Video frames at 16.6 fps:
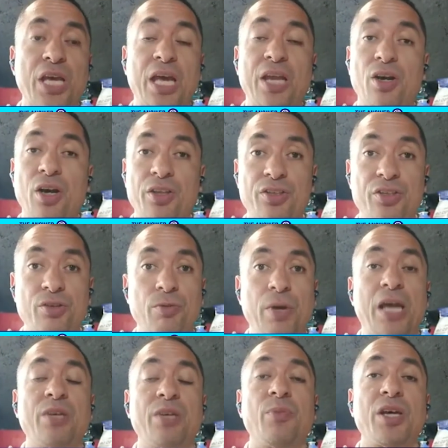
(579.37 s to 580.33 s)
and I
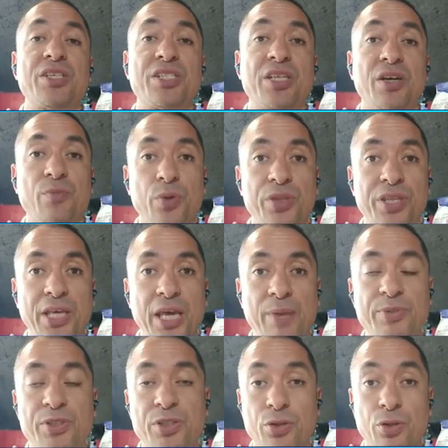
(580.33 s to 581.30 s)
surrounded myself with the
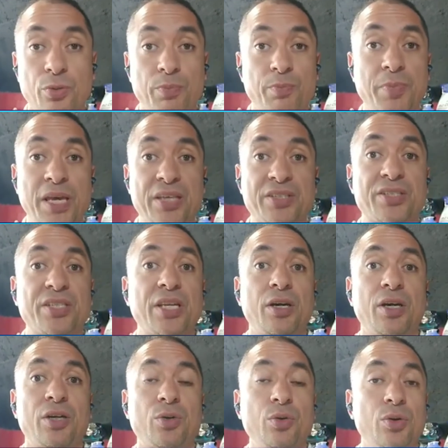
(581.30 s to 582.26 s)
absolute best that
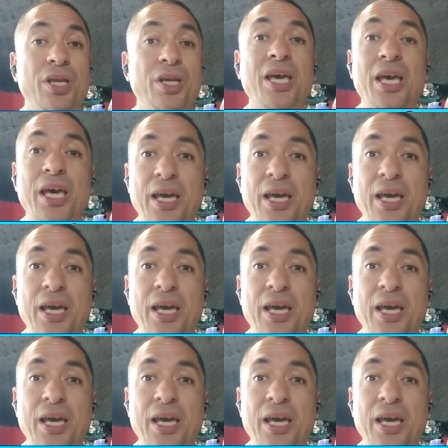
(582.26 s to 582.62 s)
I could